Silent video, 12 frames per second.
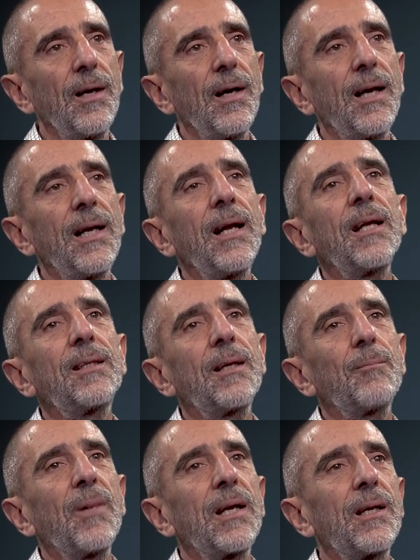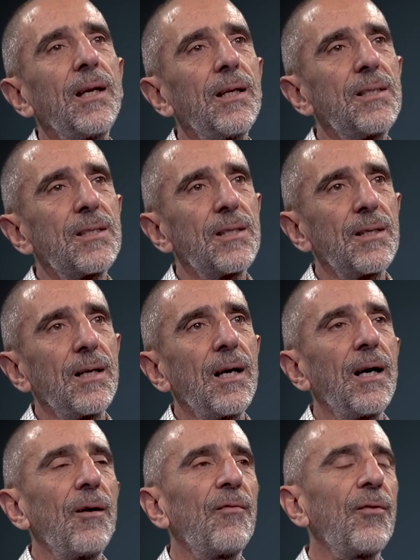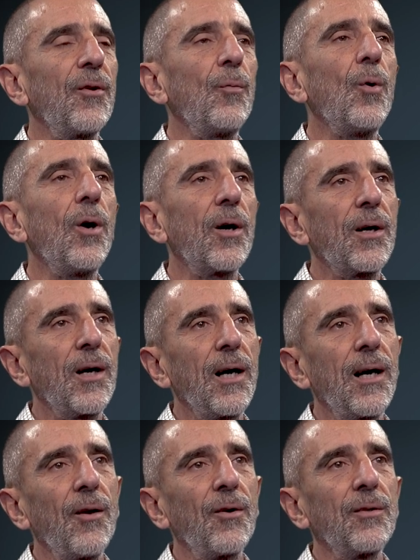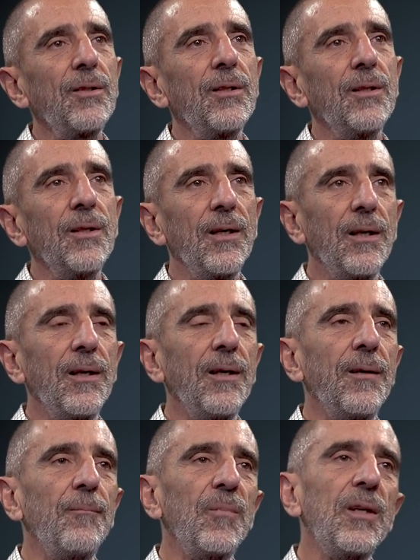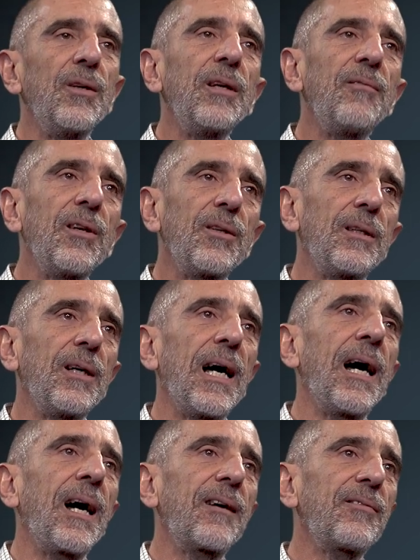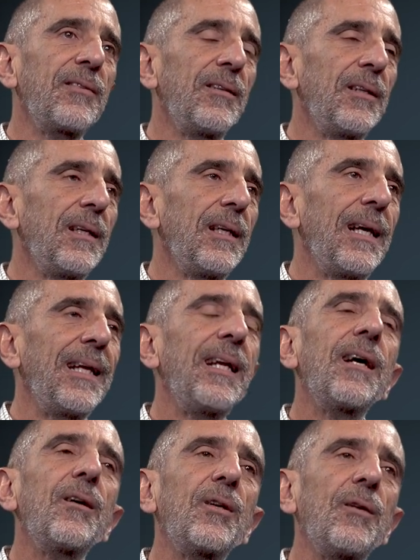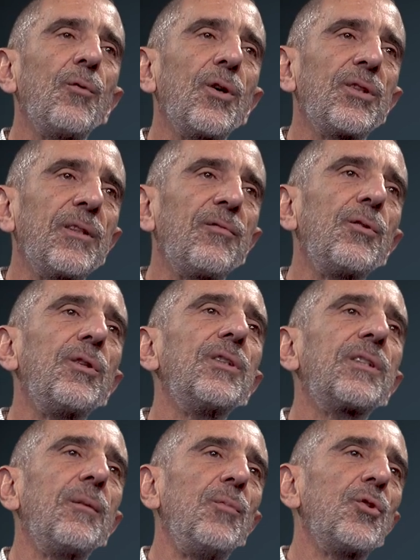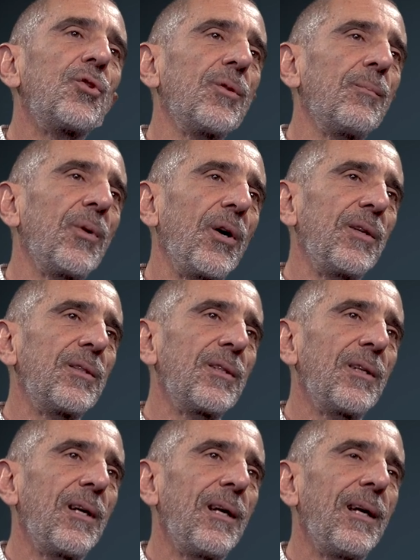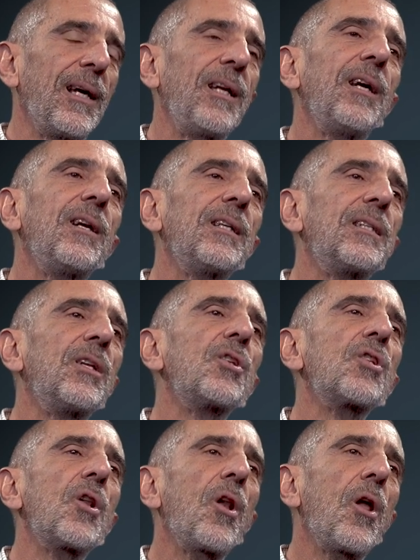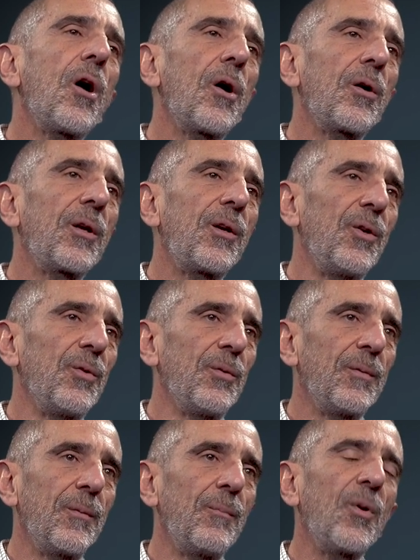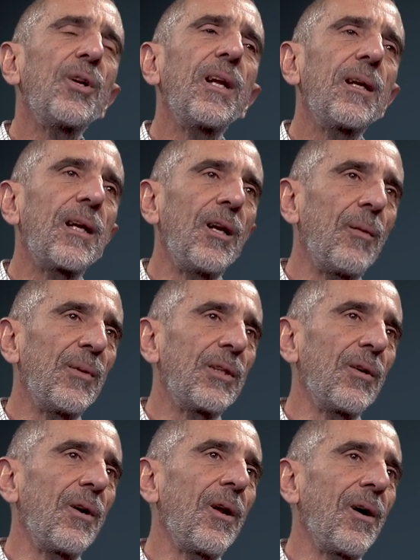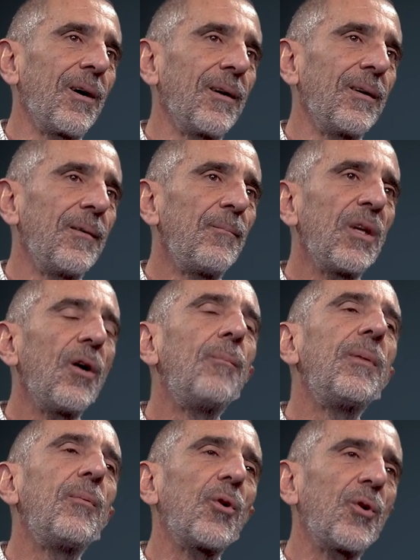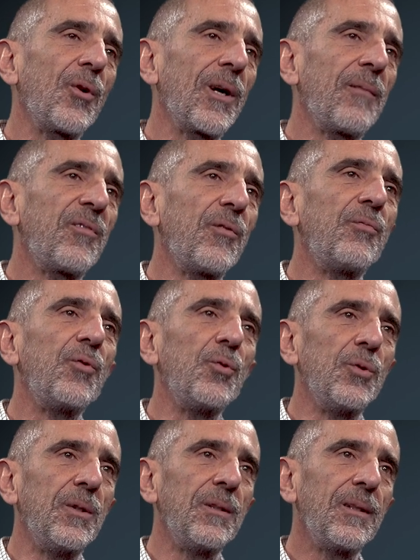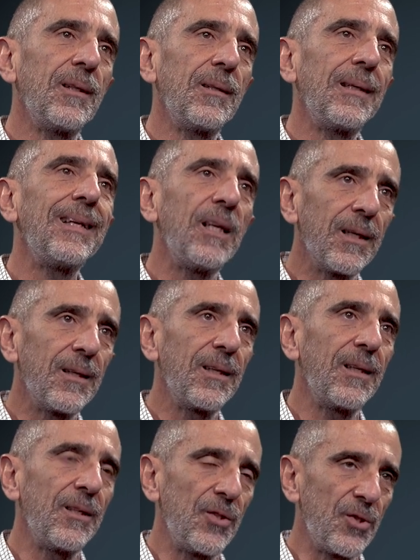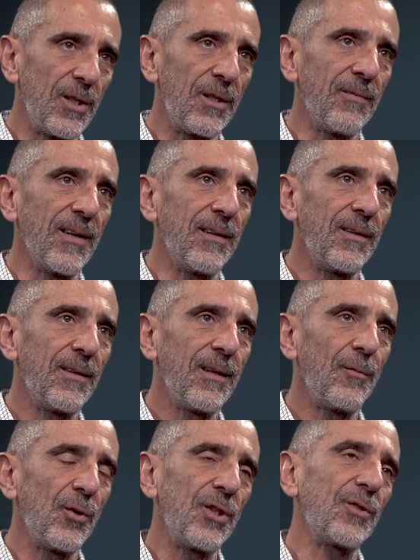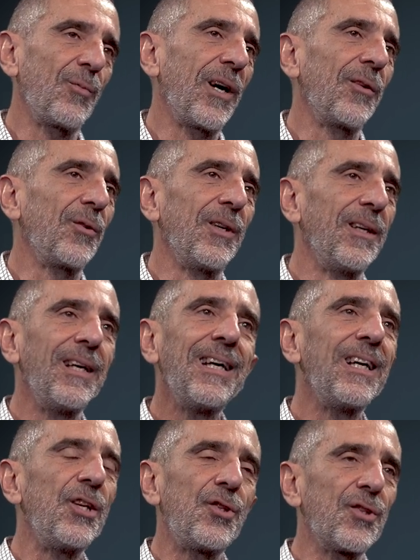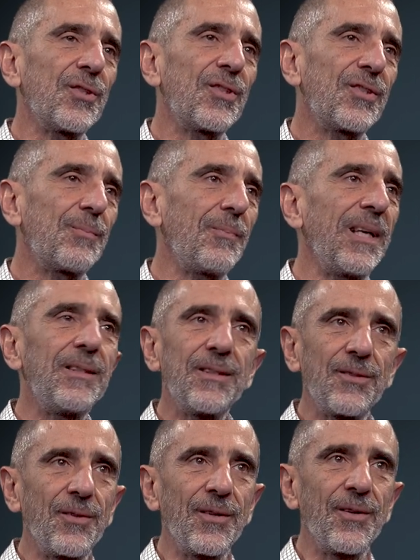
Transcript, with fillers: And then I take my kids for a walk along the, uh, the river, the Arve. And there there was a food distribution point. And here is this long queue, more than a kilometer long, of people queuing up for food here in Geneva, which is one of the richest places on